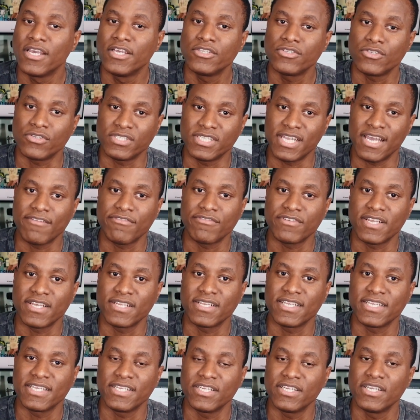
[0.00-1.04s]
So
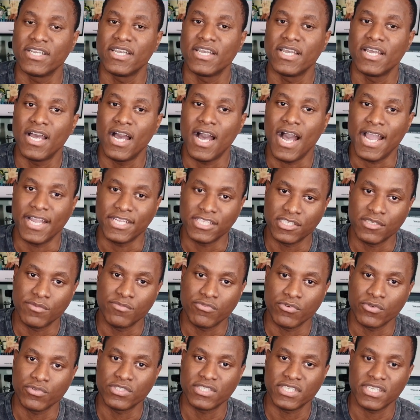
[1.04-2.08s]
definitely IT
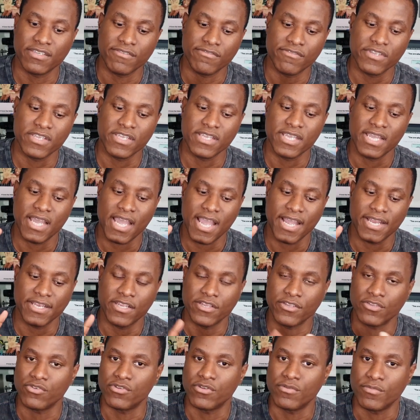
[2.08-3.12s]
Pro TV and
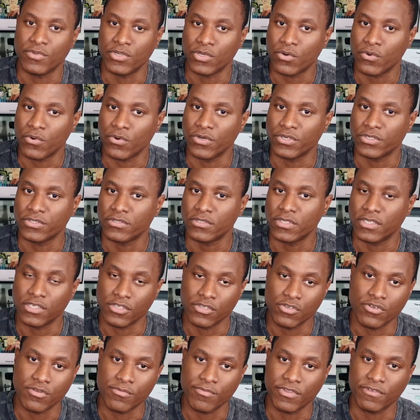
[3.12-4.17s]
the Udemy course and the
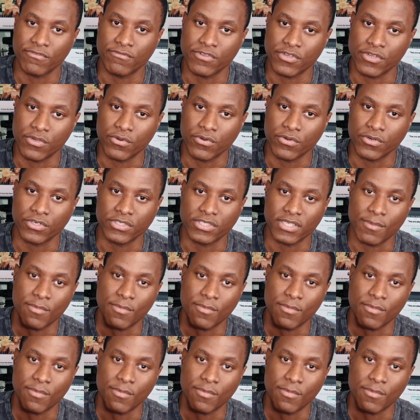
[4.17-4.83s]
Udemy video course.